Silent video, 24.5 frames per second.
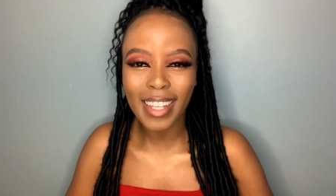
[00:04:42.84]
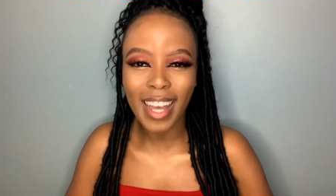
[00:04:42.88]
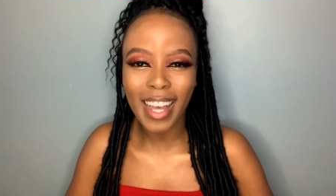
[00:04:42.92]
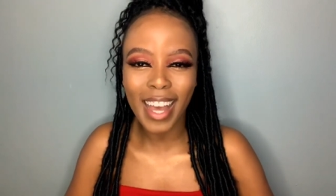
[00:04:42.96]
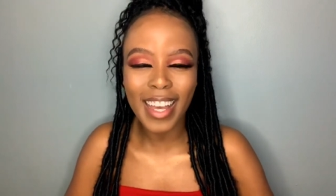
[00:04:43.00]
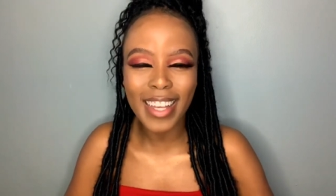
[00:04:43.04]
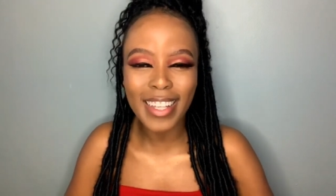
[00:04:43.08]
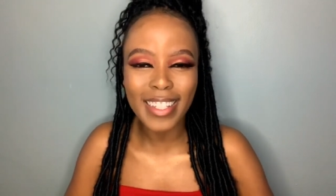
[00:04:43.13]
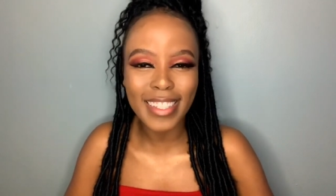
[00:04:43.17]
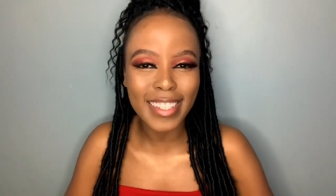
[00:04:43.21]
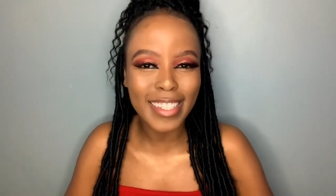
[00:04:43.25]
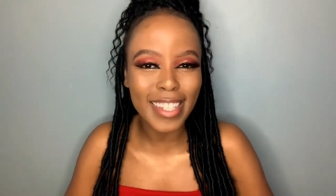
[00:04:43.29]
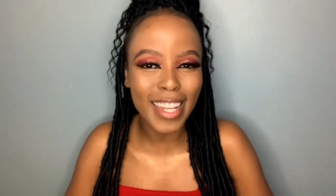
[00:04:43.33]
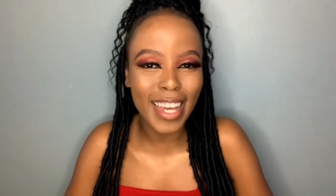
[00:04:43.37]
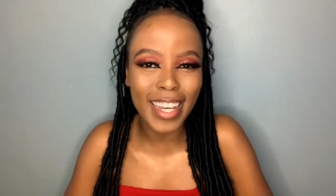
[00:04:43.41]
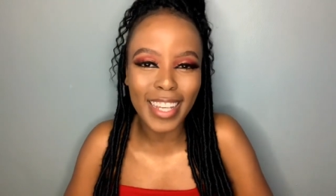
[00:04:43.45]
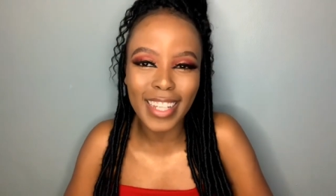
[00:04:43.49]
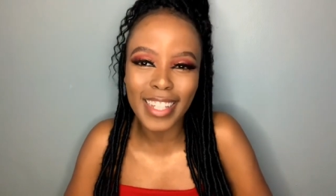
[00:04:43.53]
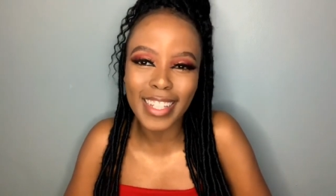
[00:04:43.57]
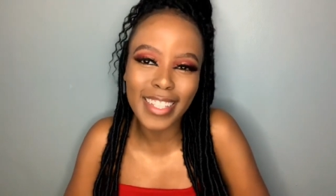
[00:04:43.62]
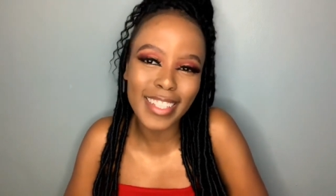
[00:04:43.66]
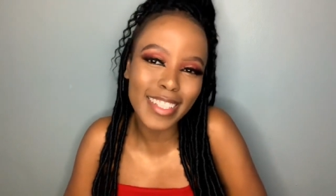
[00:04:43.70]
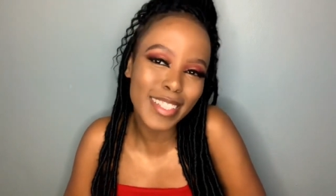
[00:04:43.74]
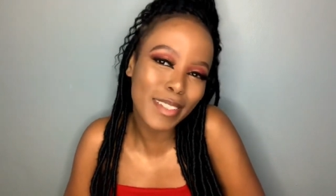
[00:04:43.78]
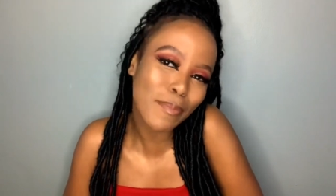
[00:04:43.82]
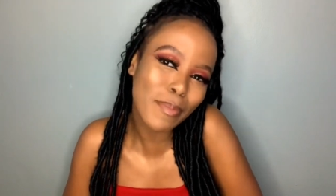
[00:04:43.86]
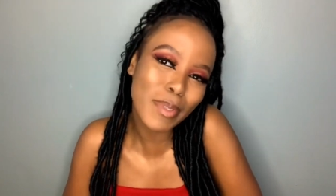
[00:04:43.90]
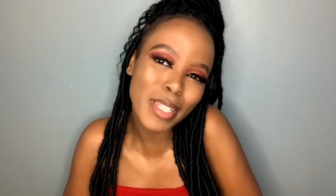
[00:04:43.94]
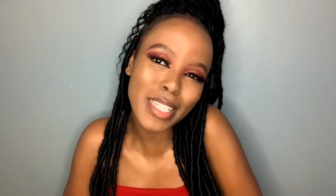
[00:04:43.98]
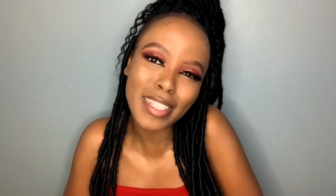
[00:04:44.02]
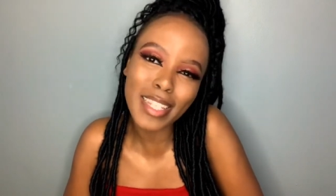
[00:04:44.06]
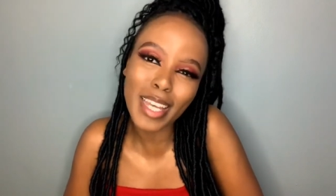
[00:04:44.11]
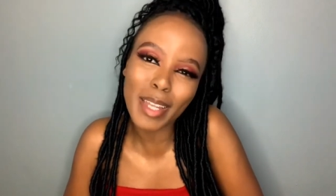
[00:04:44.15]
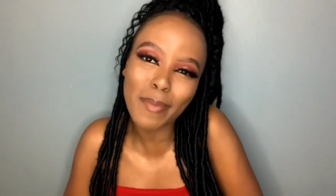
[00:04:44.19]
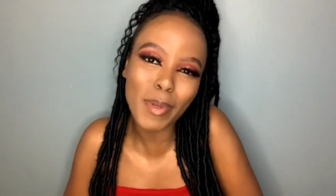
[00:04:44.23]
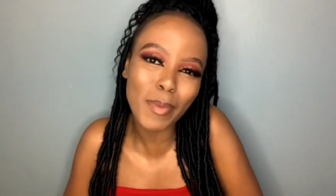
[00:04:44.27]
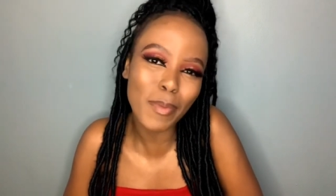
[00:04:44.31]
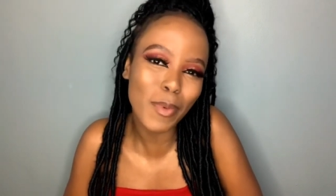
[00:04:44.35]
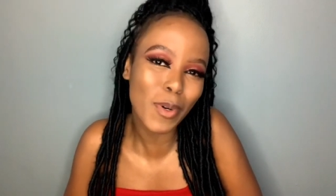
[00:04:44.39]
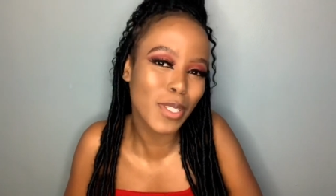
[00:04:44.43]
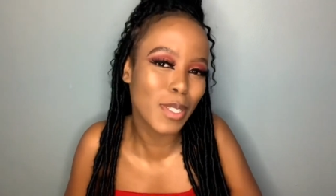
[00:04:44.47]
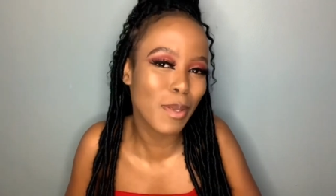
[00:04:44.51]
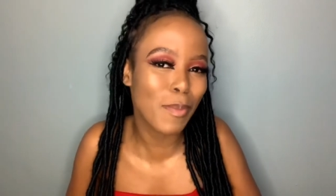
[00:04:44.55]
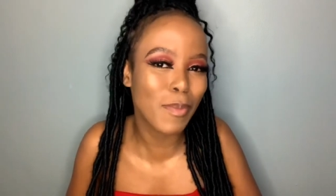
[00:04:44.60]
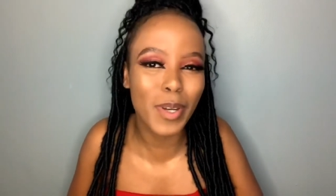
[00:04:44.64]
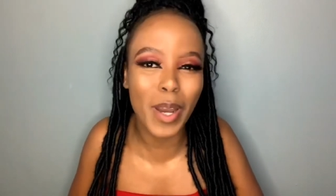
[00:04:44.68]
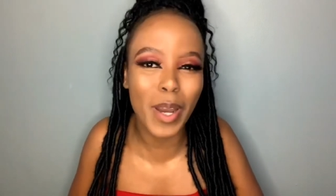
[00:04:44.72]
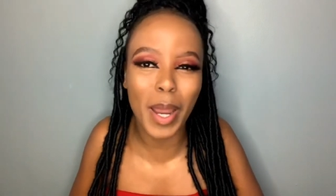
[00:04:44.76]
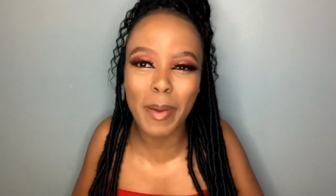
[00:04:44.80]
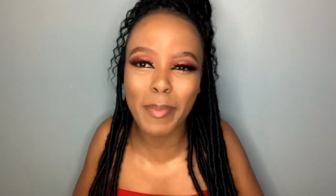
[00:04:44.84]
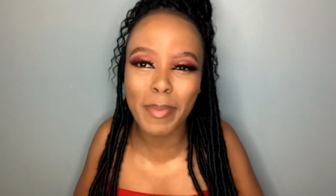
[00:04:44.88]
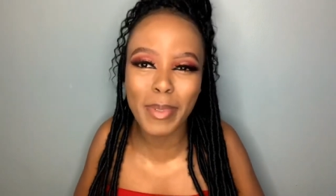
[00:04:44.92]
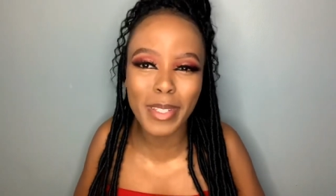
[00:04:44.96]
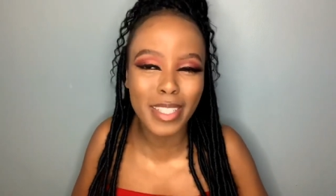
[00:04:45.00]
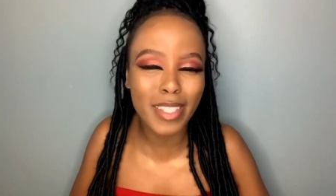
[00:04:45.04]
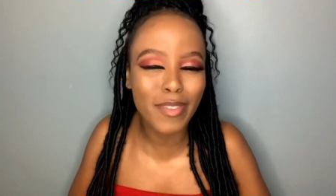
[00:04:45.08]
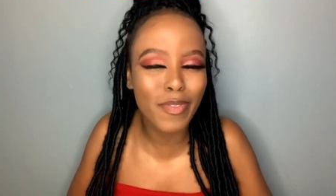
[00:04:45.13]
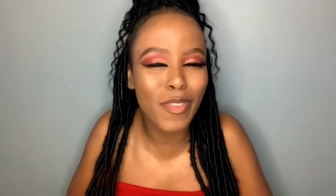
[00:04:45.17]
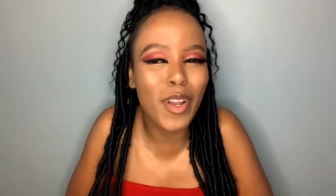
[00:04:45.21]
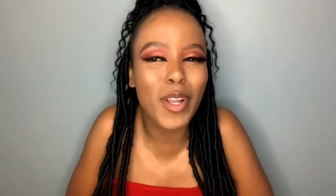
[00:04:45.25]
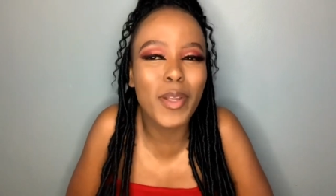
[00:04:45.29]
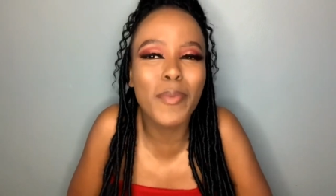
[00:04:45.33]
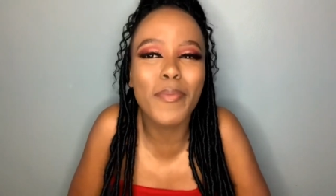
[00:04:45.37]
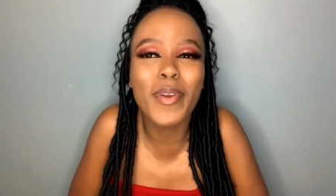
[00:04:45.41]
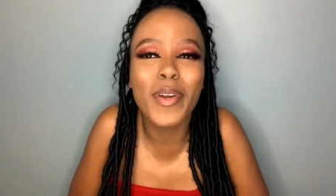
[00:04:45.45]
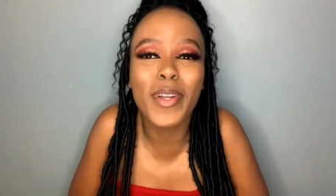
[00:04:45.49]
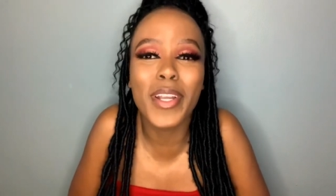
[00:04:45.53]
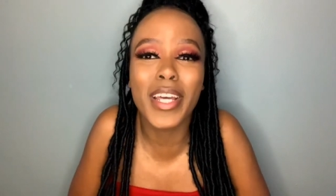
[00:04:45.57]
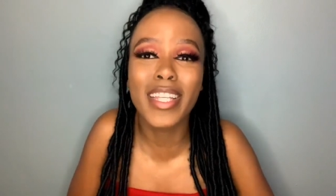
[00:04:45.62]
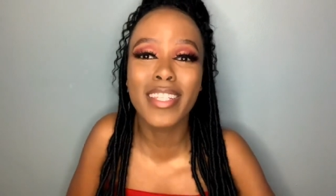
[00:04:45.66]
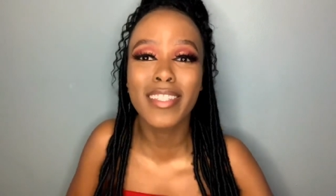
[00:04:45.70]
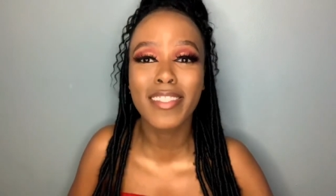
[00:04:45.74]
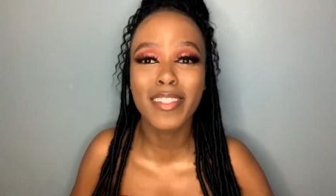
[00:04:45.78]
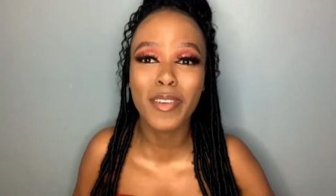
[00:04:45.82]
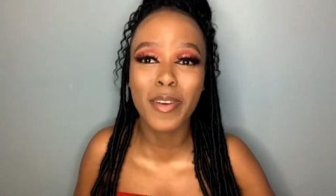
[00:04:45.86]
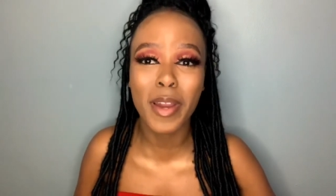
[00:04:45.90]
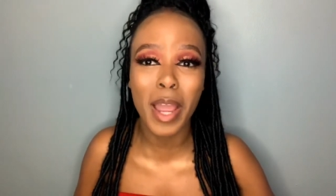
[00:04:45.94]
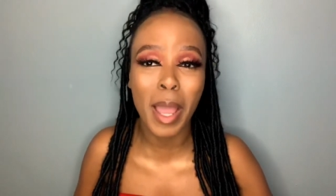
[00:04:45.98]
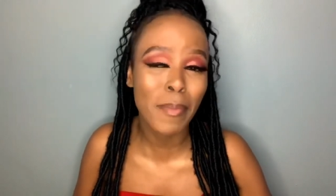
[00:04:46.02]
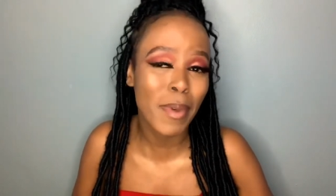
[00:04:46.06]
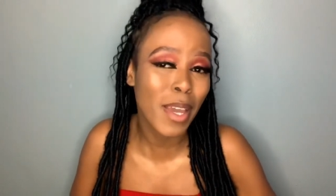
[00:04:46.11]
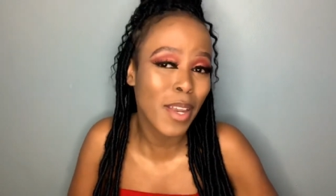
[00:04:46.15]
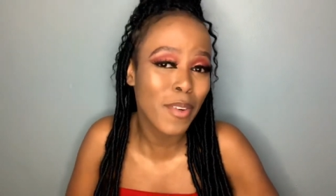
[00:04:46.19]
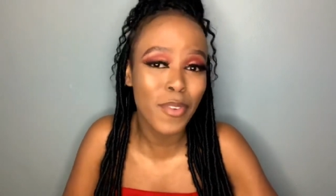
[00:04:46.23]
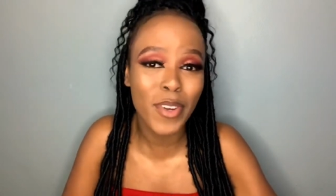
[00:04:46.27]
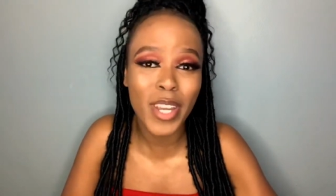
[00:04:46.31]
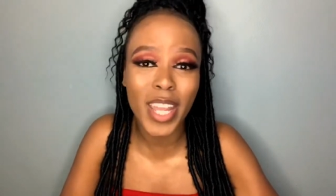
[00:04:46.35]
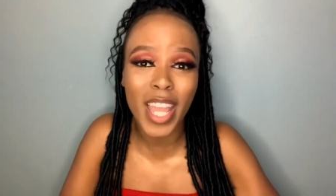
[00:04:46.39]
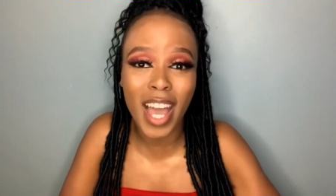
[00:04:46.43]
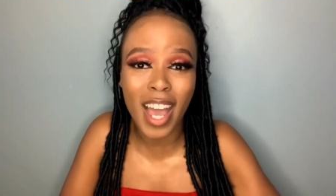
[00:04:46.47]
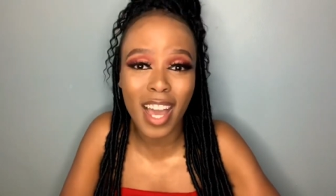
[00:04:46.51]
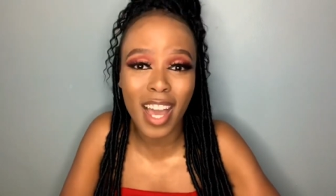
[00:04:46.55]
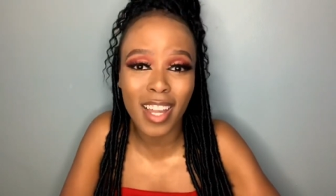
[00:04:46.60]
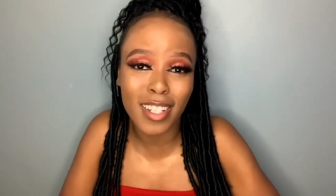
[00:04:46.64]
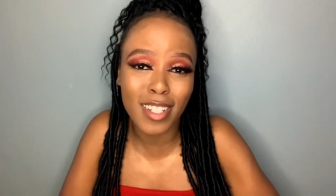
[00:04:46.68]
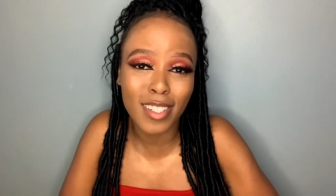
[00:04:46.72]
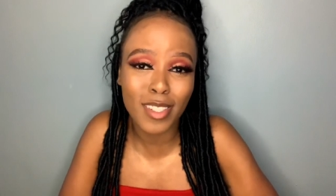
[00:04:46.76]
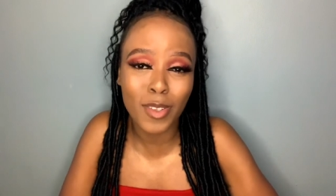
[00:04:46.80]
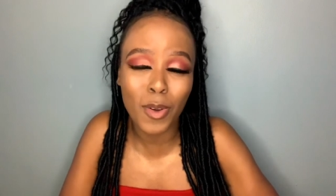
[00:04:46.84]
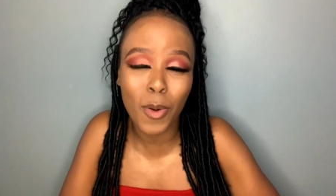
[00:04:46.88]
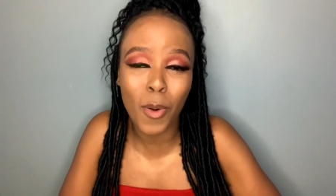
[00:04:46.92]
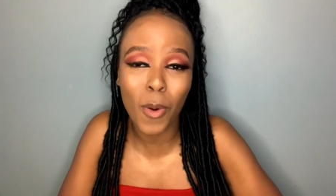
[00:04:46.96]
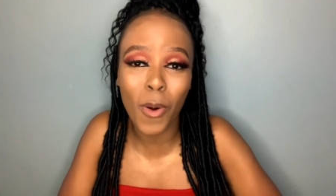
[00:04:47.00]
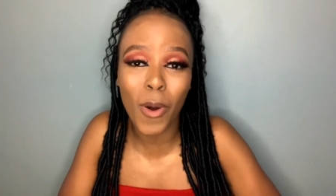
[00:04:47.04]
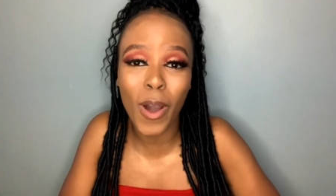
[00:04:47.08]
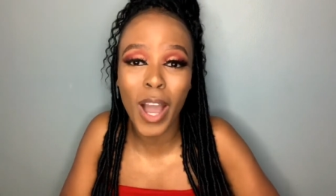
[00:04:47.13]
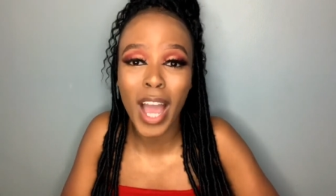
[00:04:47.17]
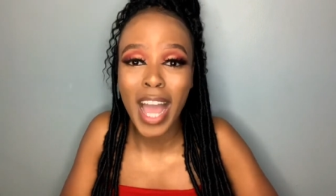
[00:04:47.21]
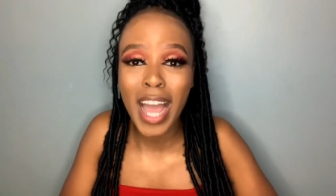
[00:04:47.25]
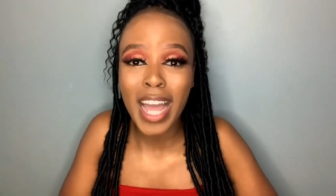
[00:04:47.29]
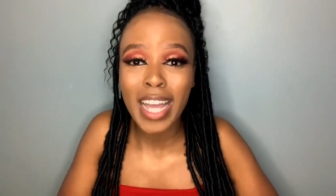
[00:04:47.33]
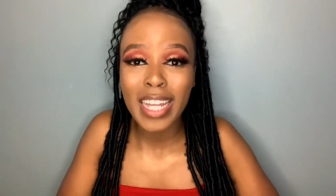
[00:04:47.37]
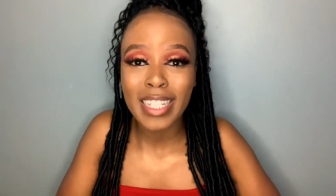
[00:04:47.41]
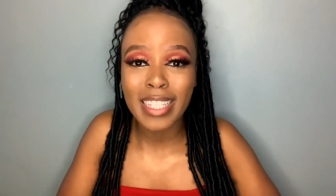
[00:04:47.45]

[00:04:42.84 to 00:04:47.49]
guys like please get me more subscribers follow me on instagram at rea underscore